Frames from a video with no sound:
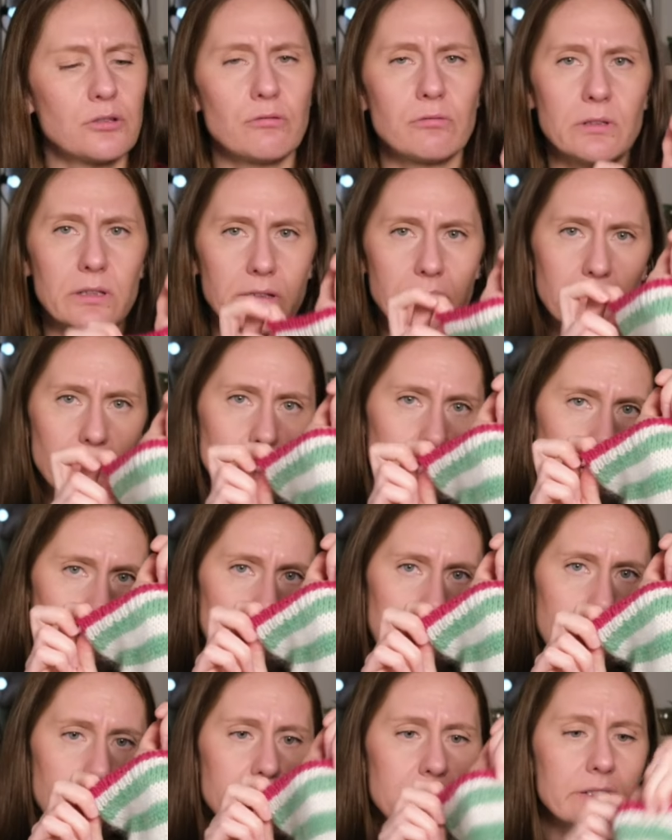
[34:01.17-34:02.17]
will
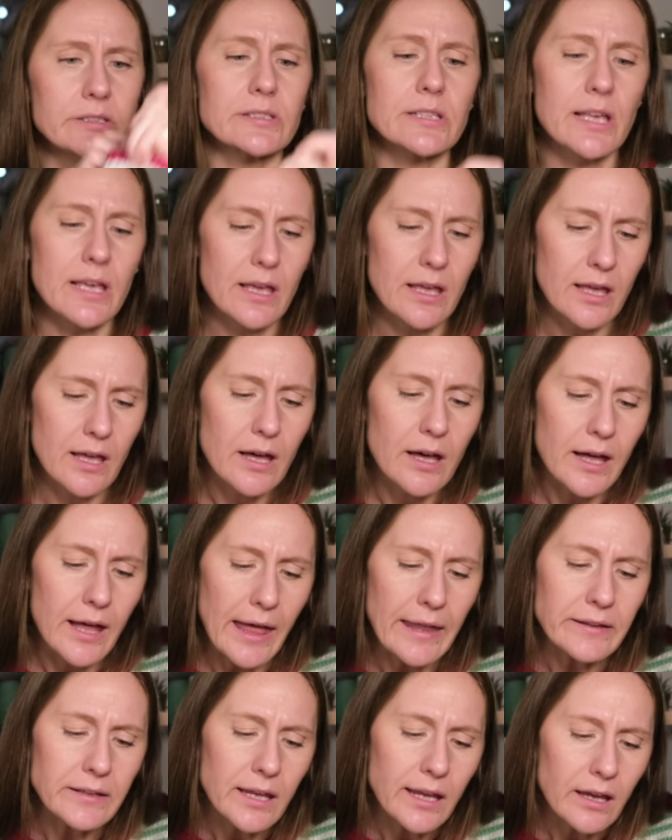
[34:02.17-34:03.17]
have this
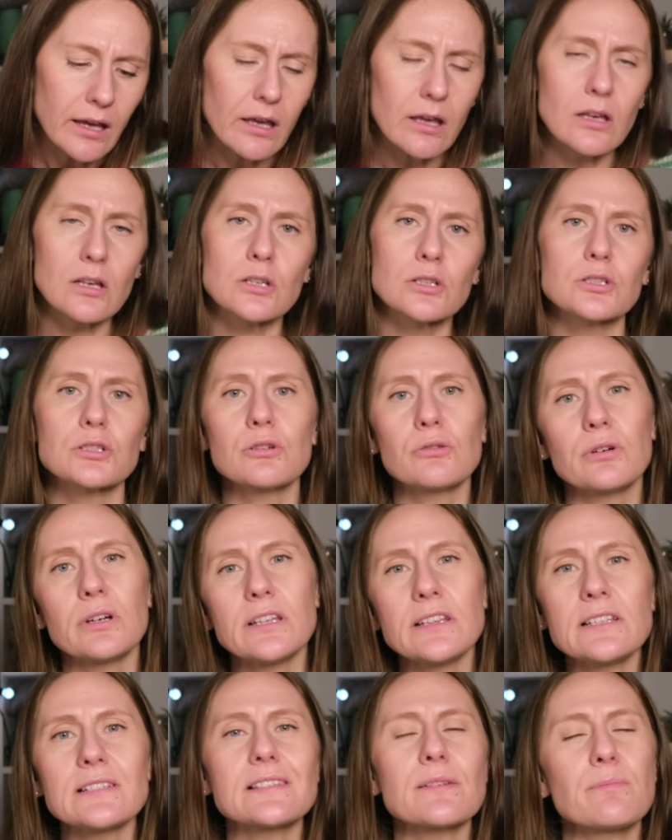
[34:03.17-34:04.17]
ending. So
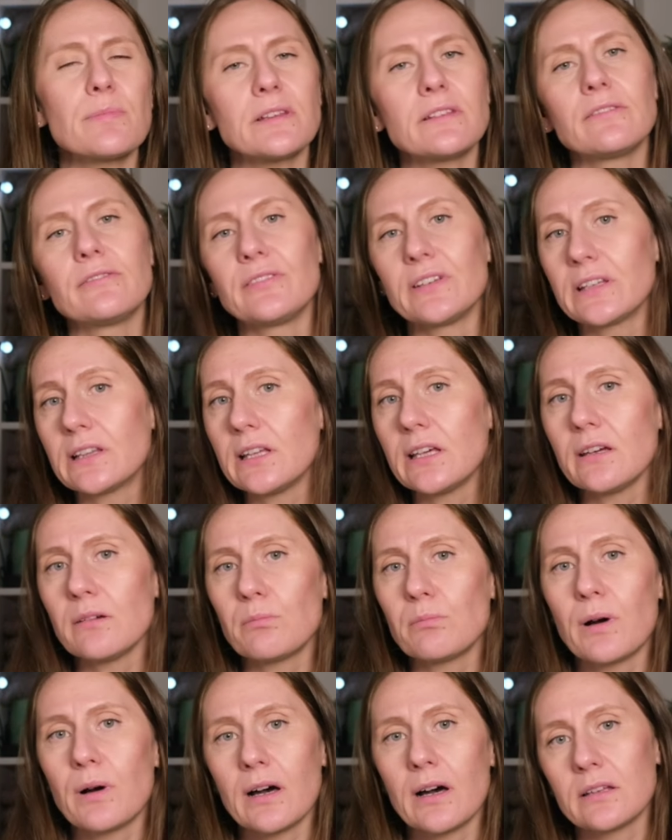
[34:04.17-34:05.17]
it is a bit
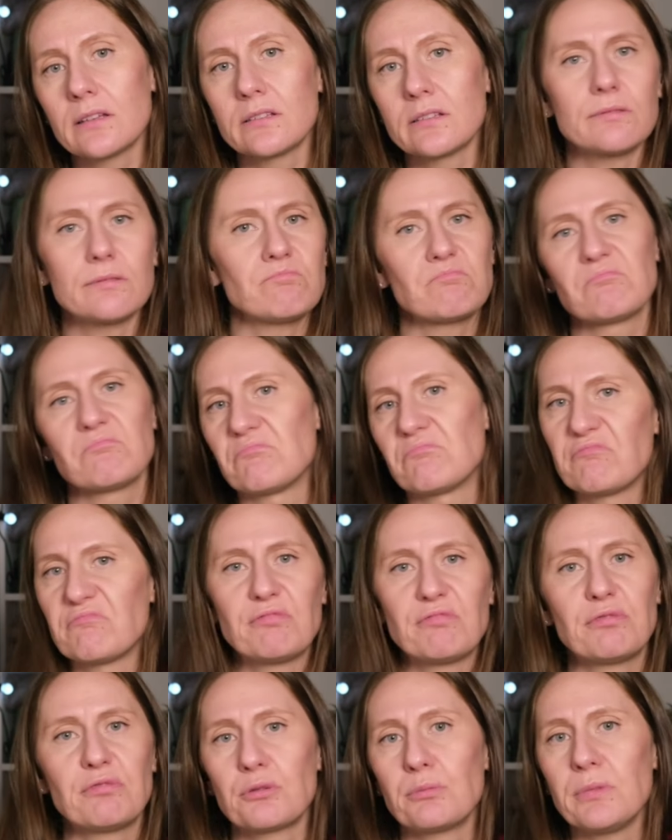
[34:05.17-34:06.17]
fiddly, but
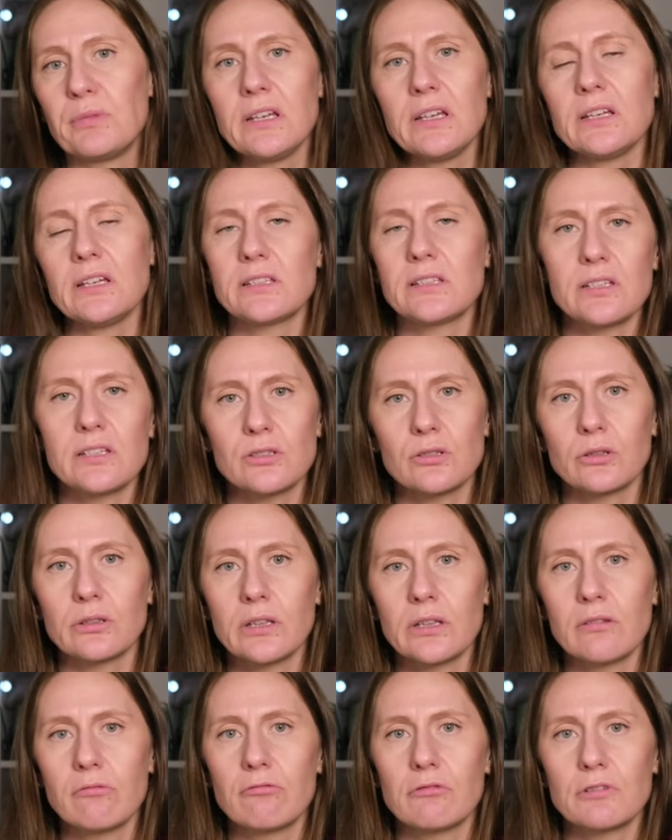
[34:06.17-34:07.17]
for me it is
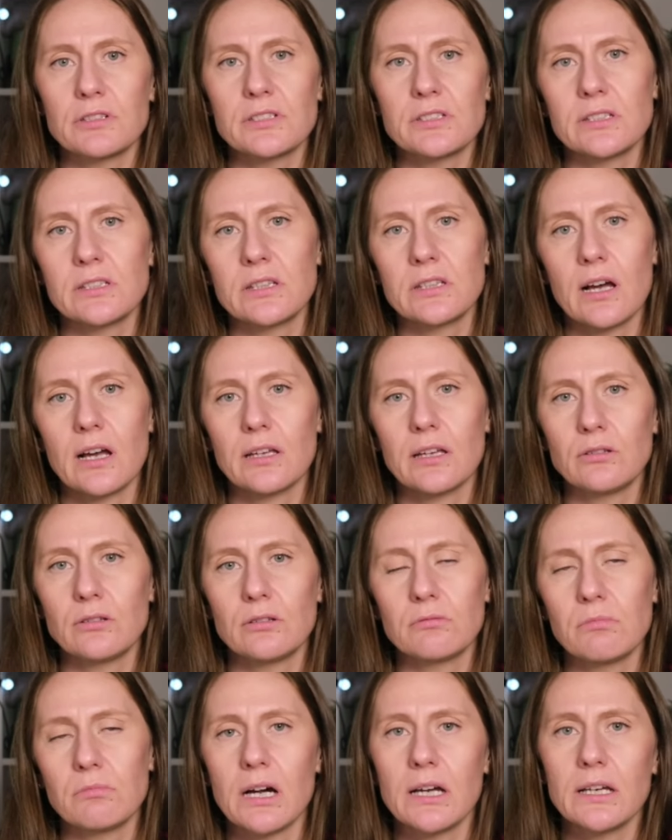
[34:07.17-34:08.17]
totally worth it. I
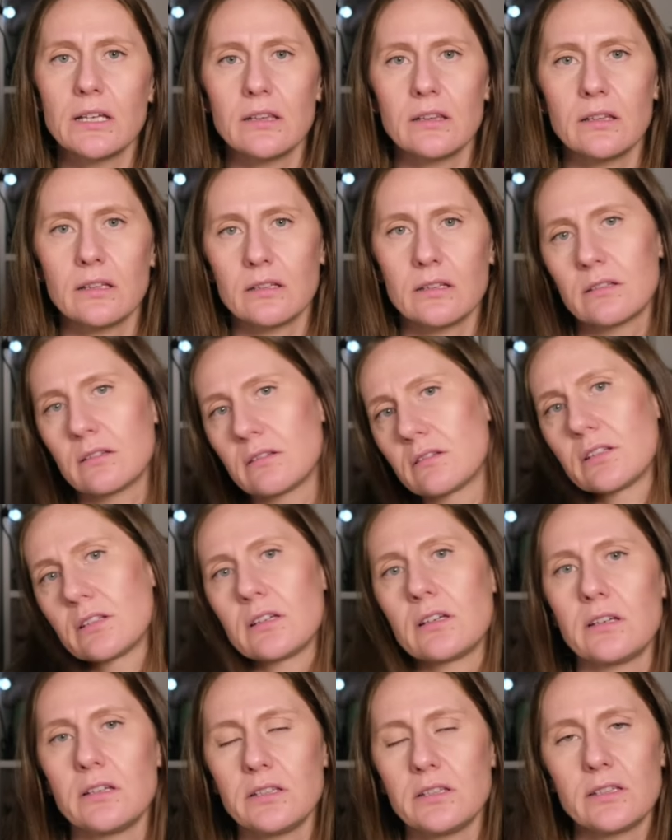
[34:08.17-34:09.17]
don't mind, and
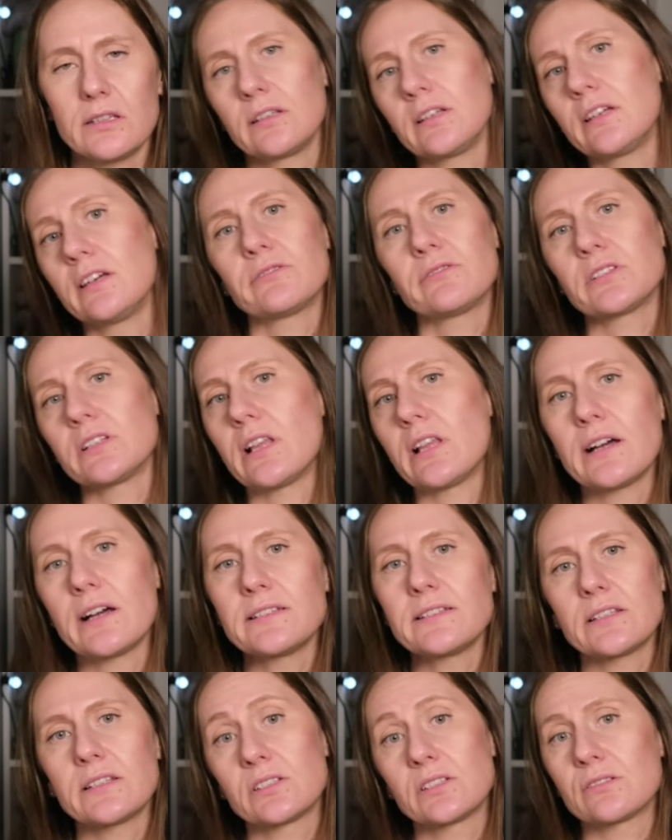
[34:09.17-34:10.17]
it gives a
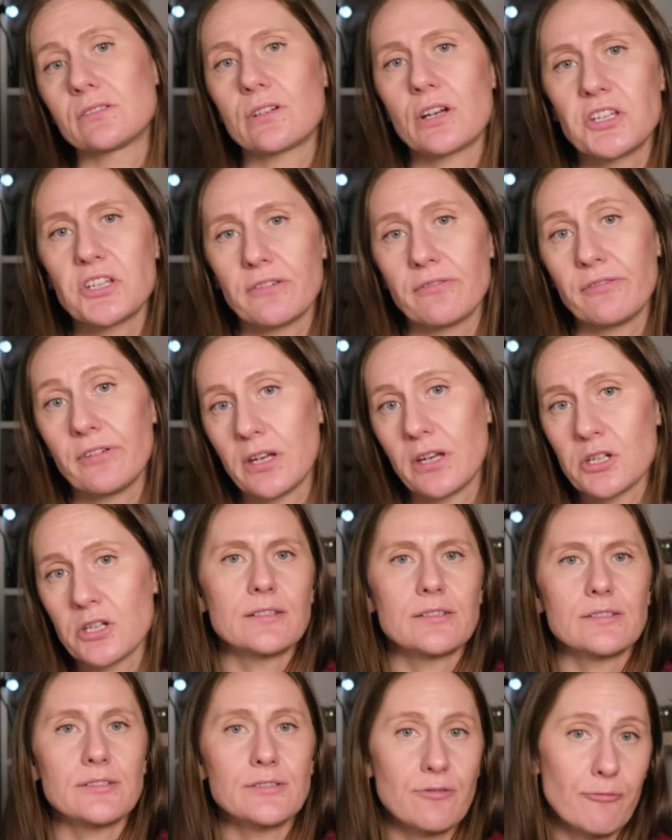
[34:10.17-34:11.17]
nice and stretchy
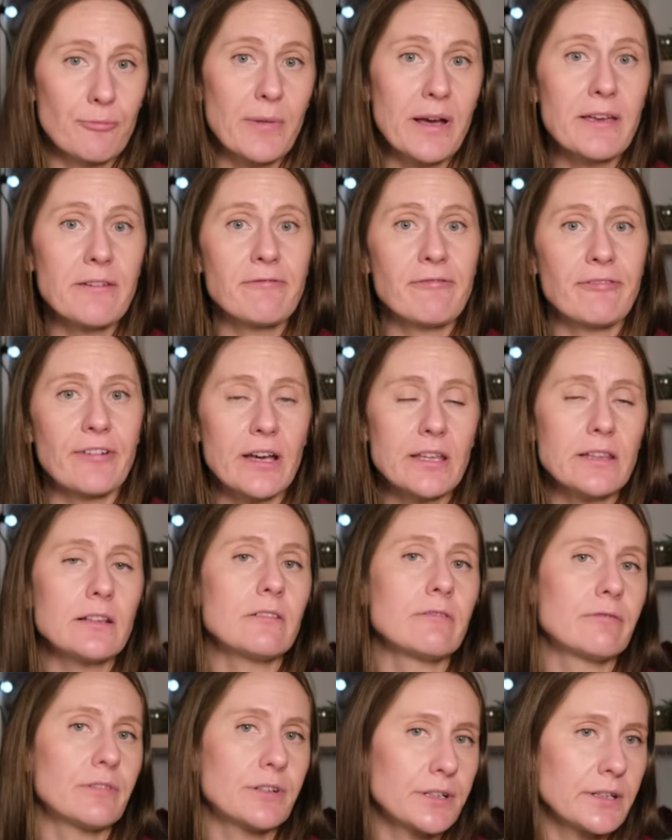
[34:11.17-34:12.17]
finish. So my
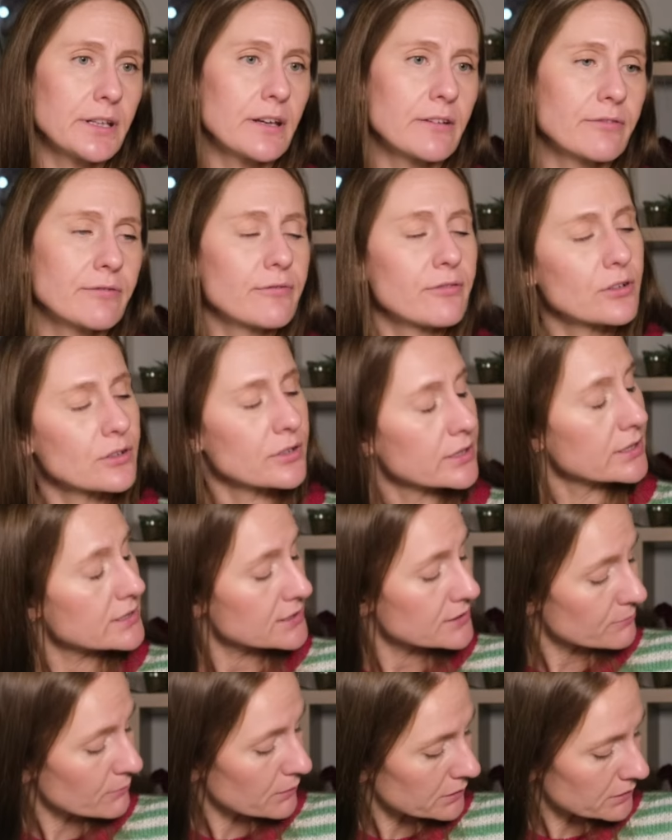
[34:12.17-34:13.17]
final verdict for
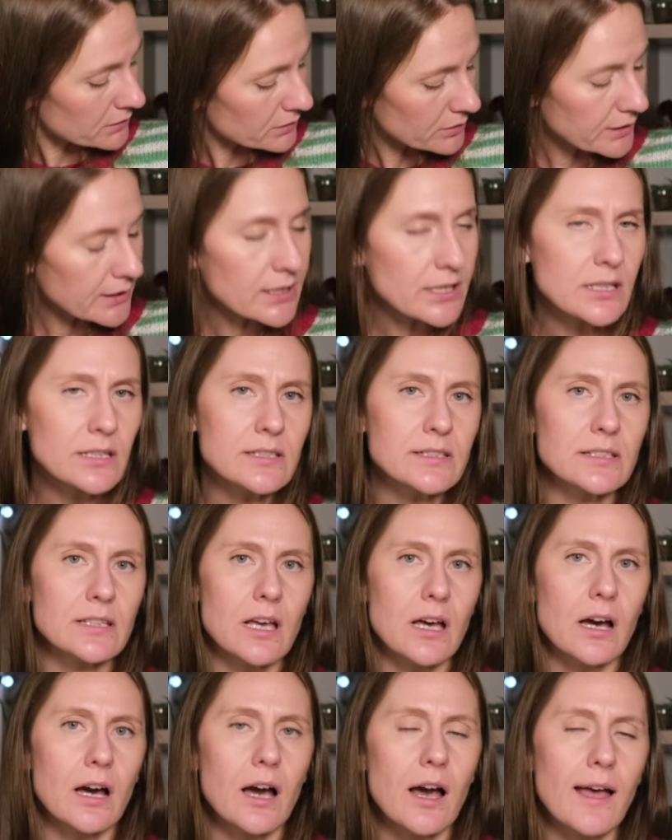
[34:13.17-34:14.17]
this sweater is
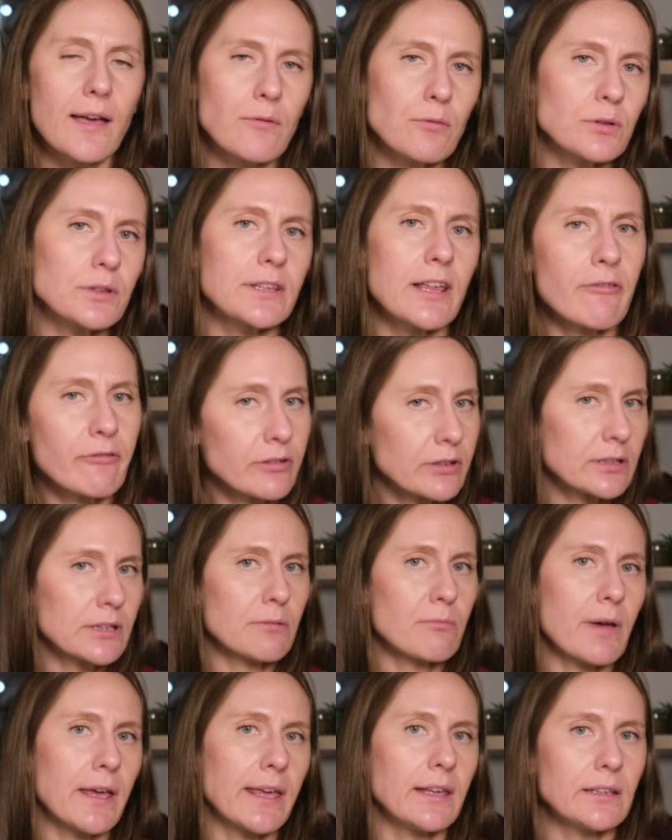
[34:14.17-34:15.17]
I would
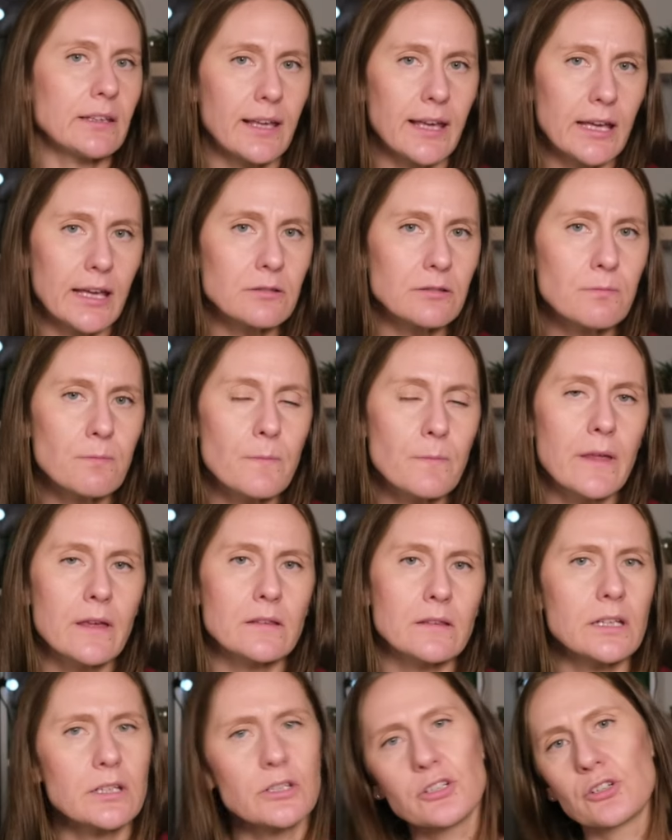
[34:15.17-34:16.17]
definitely make it again.
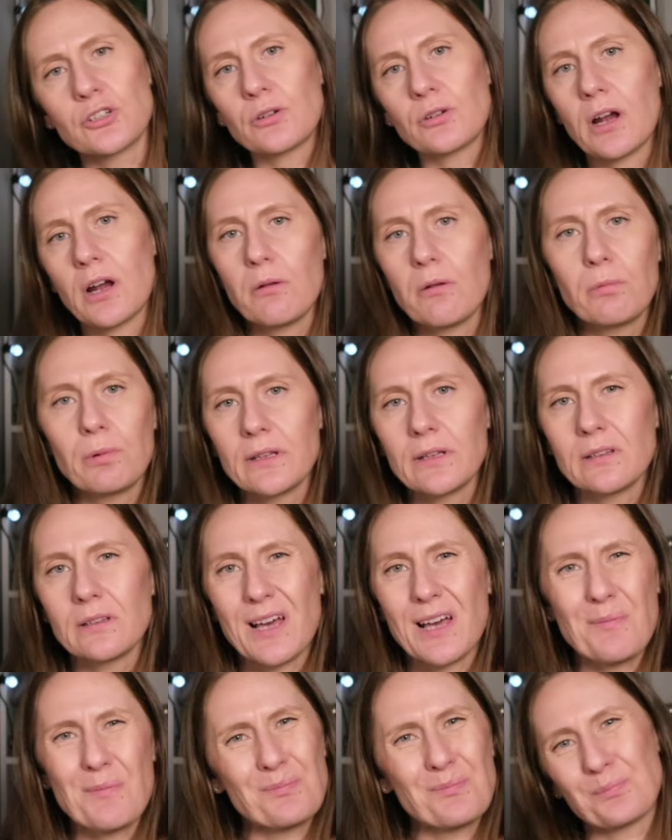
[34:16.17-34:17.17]
Not sure I will,
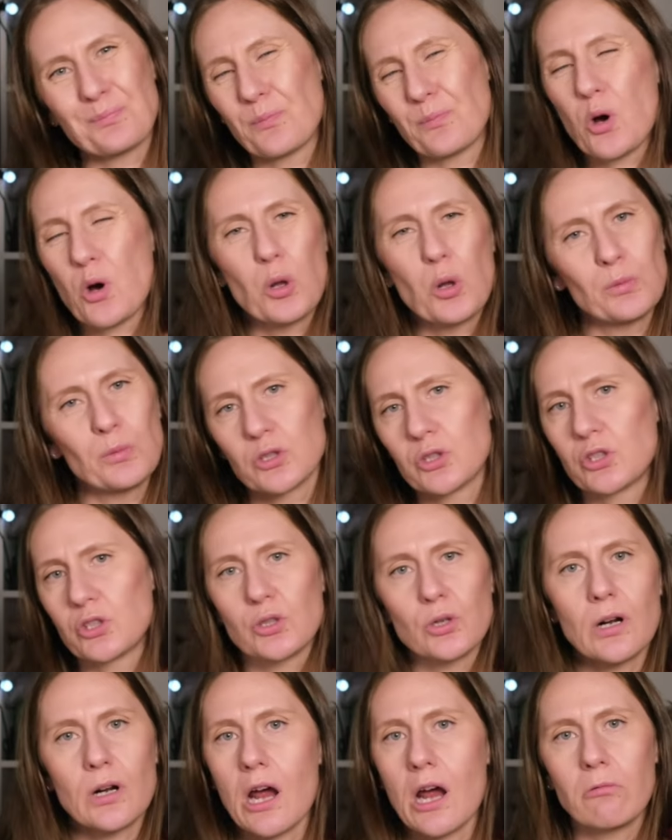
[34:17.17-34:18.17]
I'm almost
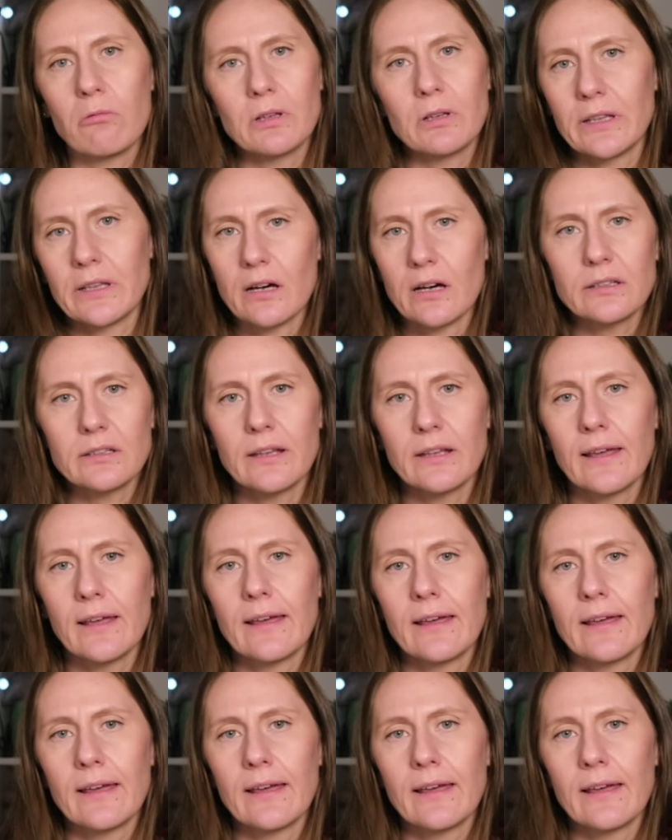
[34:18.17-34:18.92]
sure I will not,